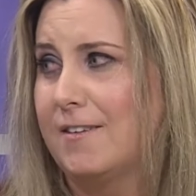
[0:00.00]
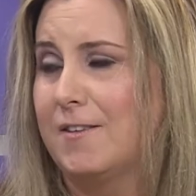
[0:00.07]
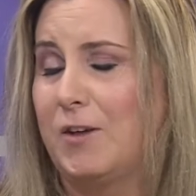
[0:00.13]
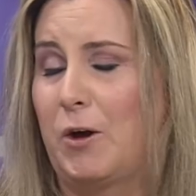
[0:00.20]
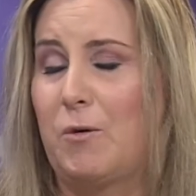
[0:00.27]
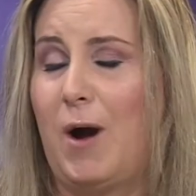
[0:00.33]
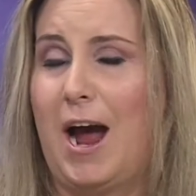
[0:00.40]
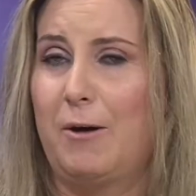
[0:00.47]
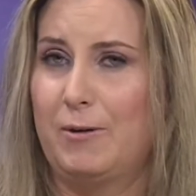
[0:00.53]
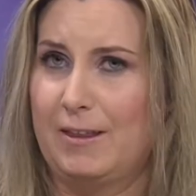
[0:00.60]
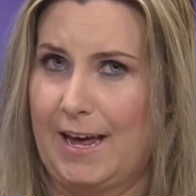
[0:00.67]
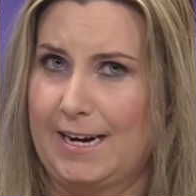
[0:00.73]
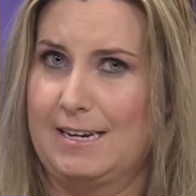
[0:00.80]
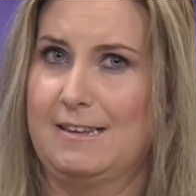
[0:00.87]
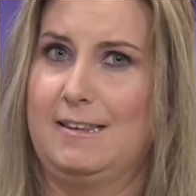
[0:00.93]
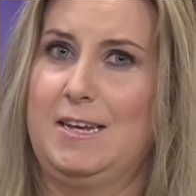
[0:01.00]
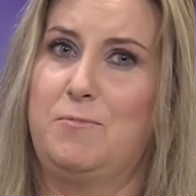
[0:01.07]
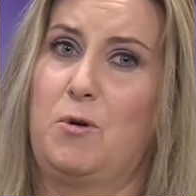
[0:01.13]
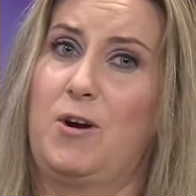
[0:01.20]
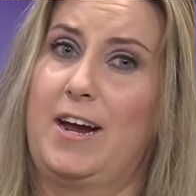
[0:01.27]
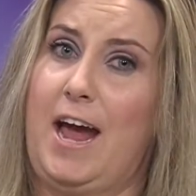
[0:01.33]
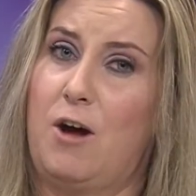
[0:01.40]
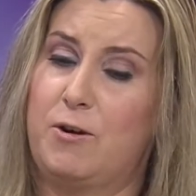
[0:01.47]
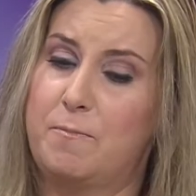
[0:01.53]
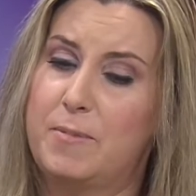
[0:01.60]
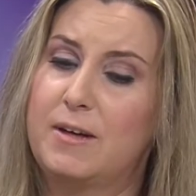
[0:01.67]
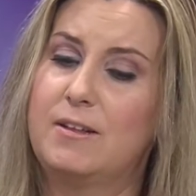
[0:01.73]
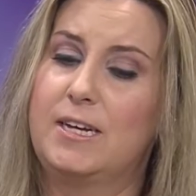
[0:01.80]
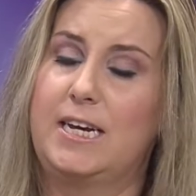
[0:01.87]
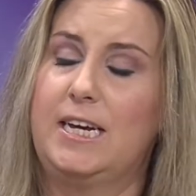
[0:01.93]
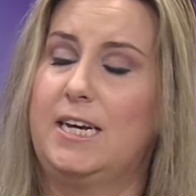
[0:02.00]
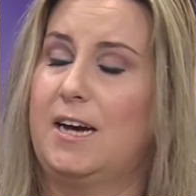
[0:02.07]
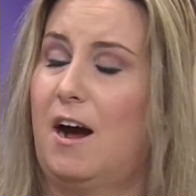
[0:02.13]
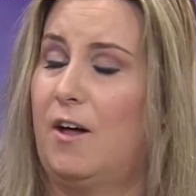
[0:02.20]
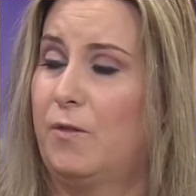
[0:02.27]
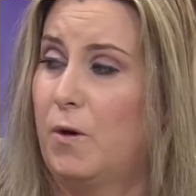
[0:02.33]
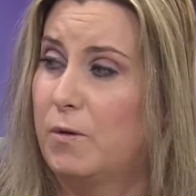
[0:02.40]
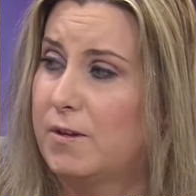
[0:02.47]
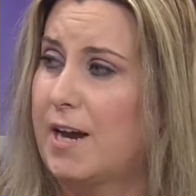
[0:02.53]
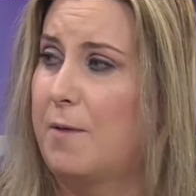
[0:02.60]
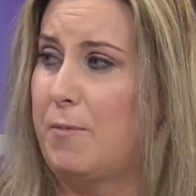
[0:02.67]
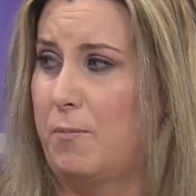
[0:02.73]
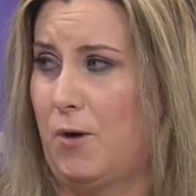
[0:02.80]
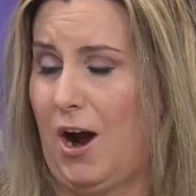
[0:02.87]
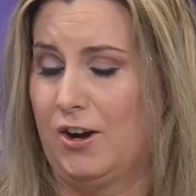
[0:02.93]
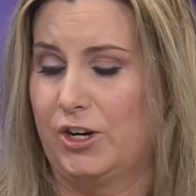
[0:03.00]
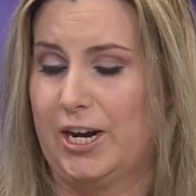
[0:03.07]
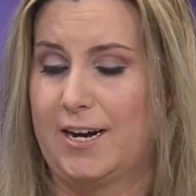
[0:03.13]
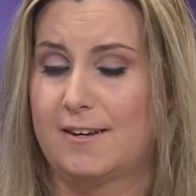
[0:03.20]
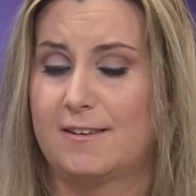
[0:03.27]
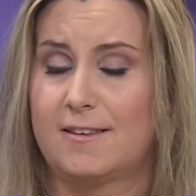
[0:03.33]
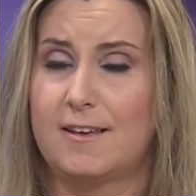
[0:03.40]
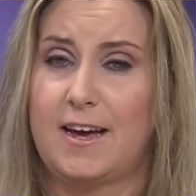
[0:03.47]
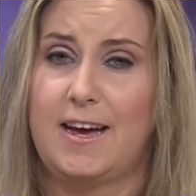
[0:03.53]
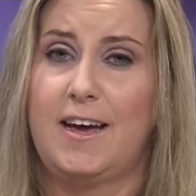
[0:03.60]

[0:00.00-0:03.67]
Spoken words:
So I would like to see more accountability on those type of projects.